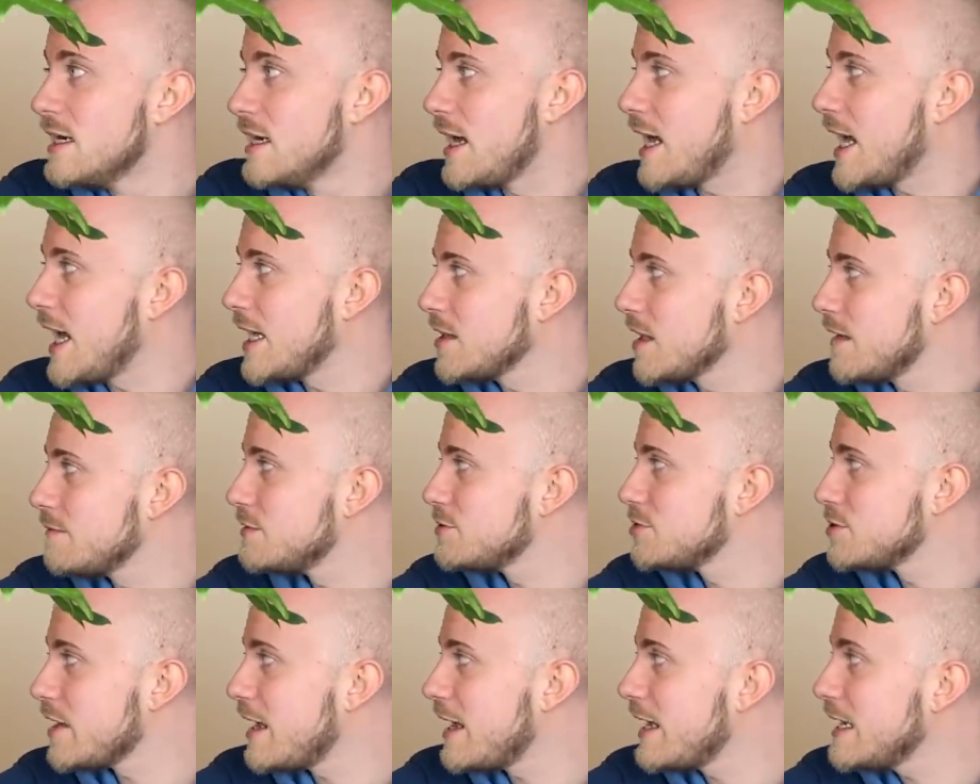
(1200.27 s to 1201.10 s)
I'd love to
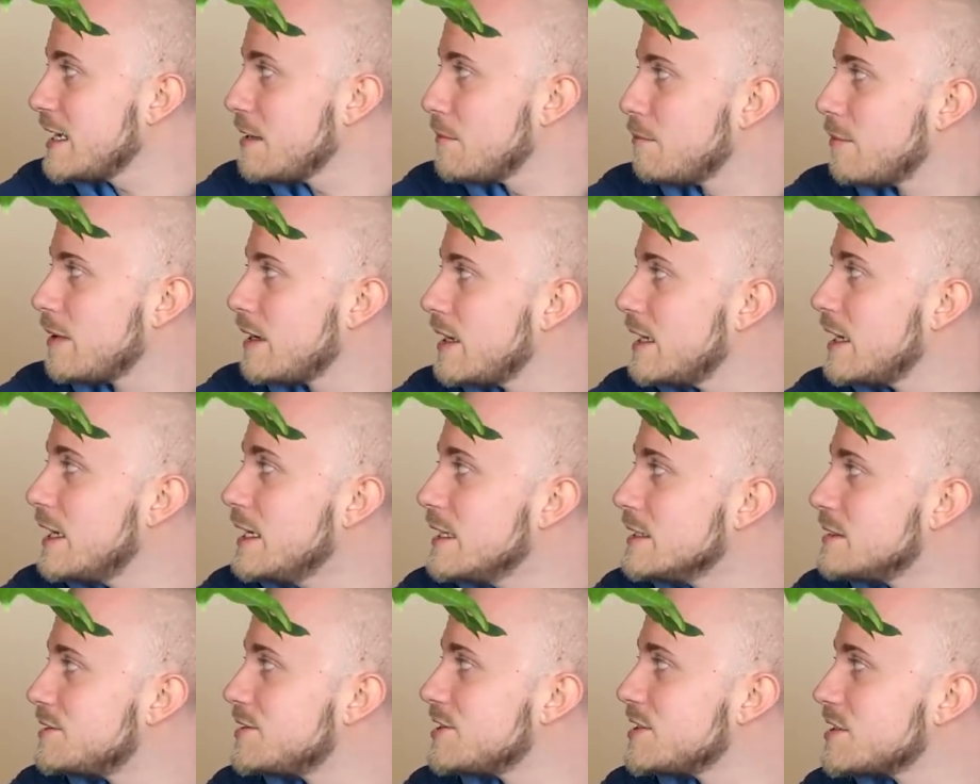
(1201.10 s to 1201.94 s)
try it, but
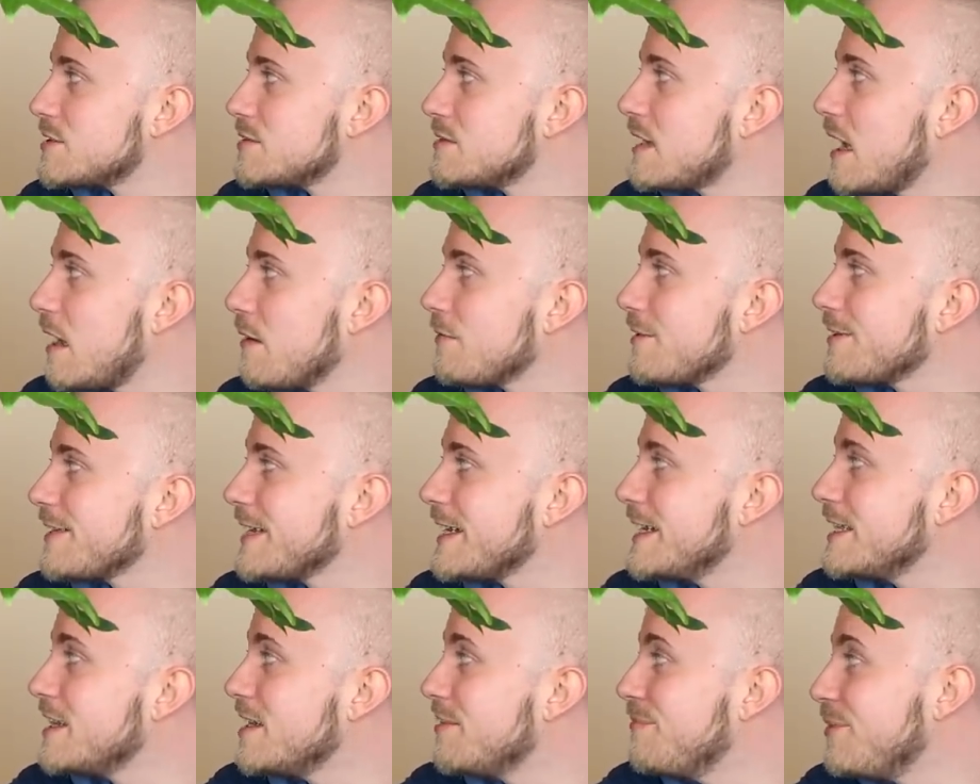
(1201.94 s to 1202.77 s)
it's just not really
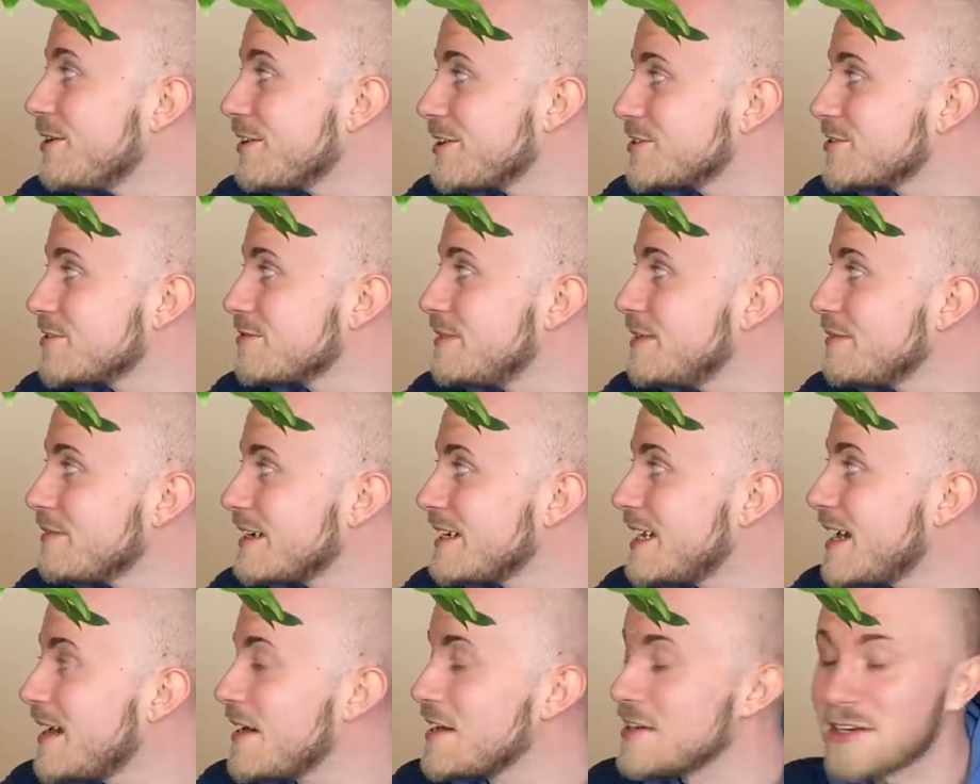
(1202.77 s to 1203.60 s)
in the books for me right
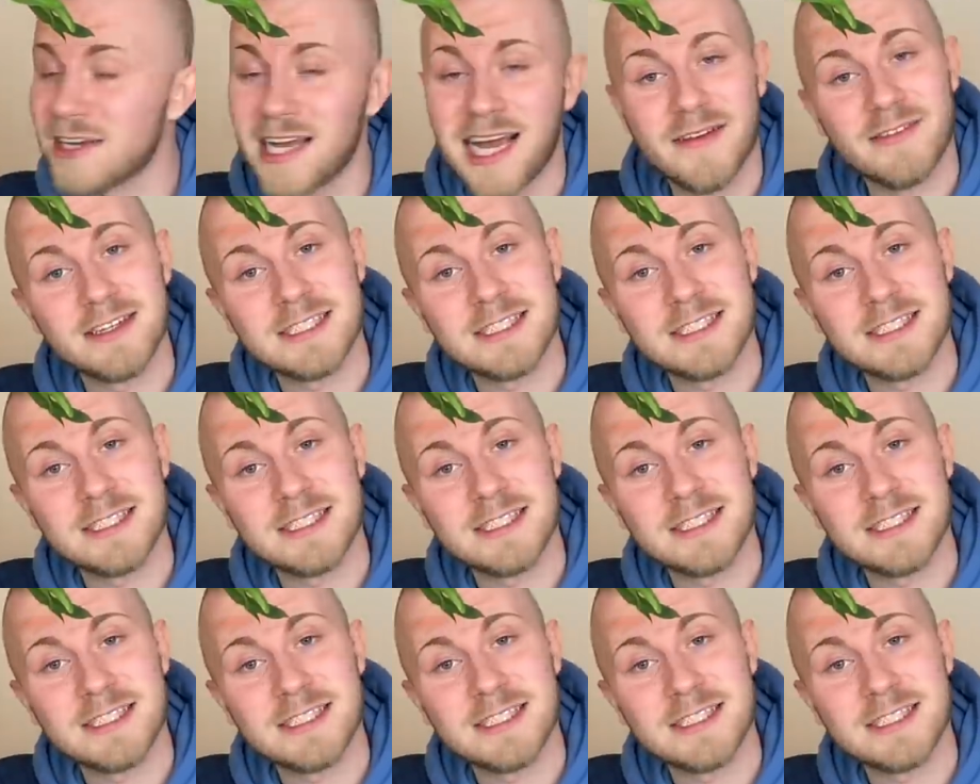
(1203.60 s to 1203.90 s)
now. I don't have a